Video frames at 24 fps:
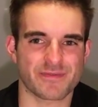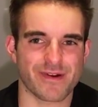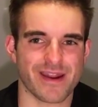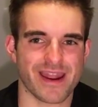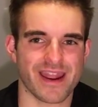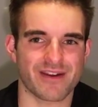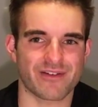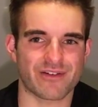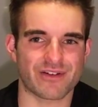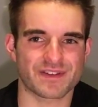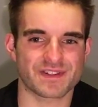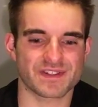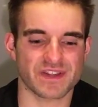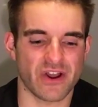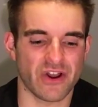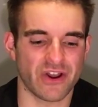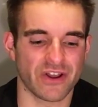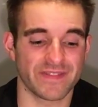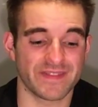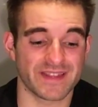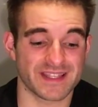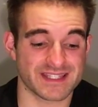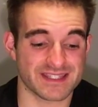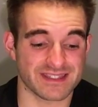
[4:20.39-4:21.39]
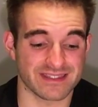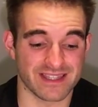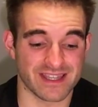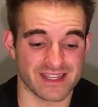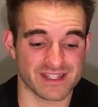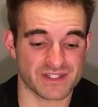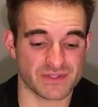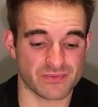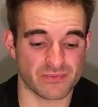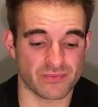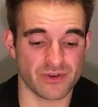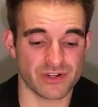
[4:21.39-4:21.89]
fragrance on this
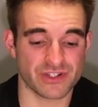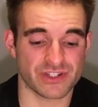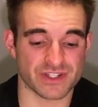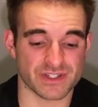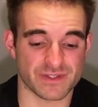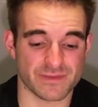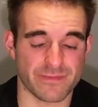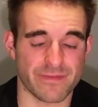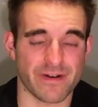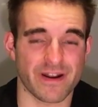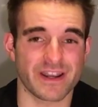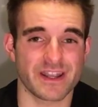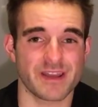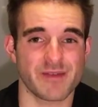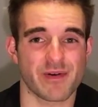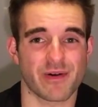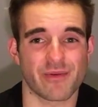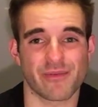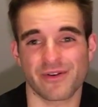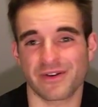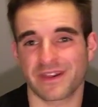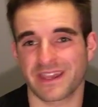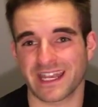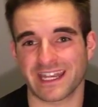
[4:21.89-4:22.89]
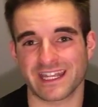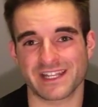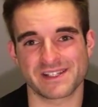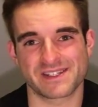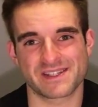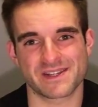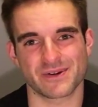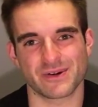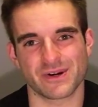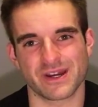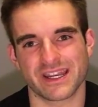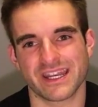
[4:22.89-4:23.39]
list, which is funny, but we'll get
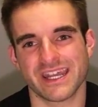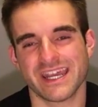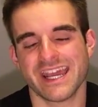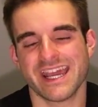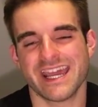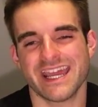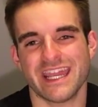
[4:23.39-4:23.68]
into it.